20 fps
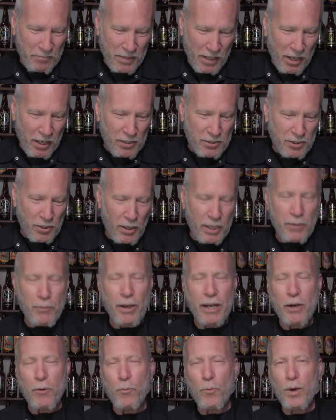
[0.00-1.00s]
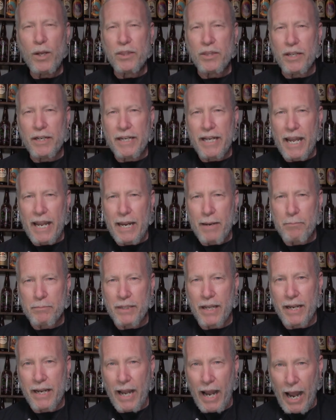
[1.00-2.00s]
So anyway, with a name
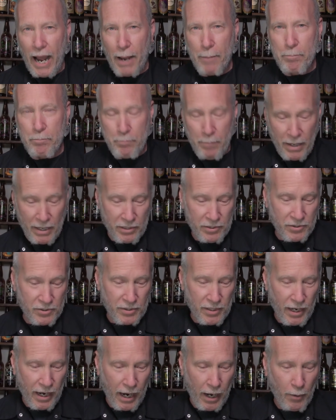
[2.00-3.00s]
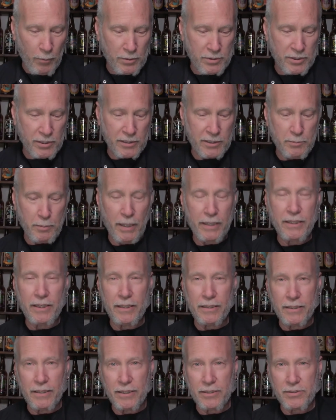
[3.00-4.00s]
like Hop Mess, I was
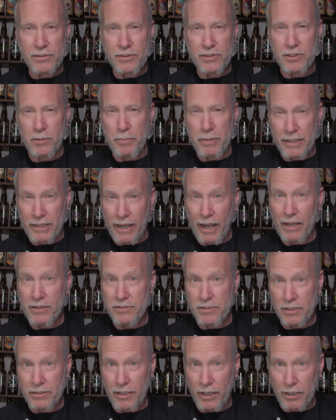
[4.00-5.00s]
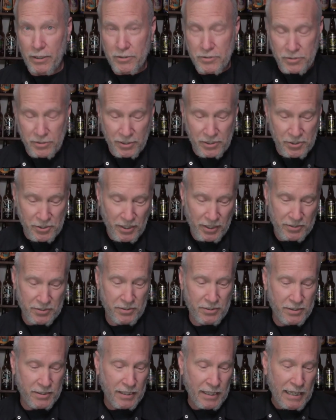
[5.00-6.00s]
expecting this to be as the title
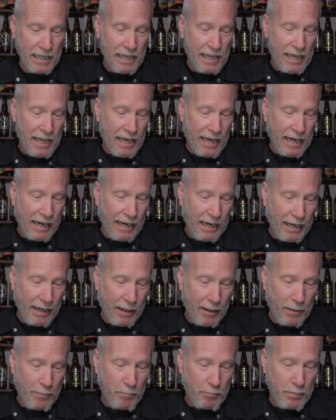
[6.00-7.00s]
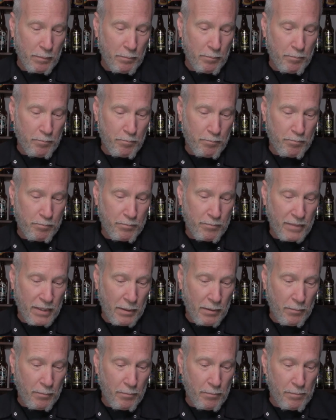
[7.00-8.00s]
suggests,
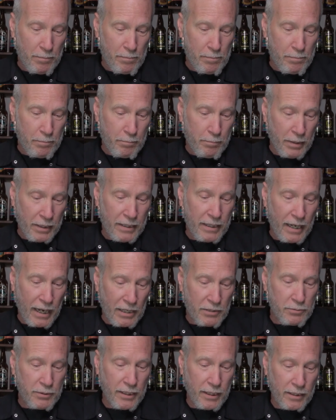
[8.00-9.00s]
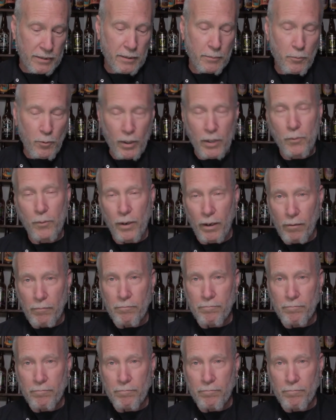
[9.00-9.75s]
but it actually held up quite well,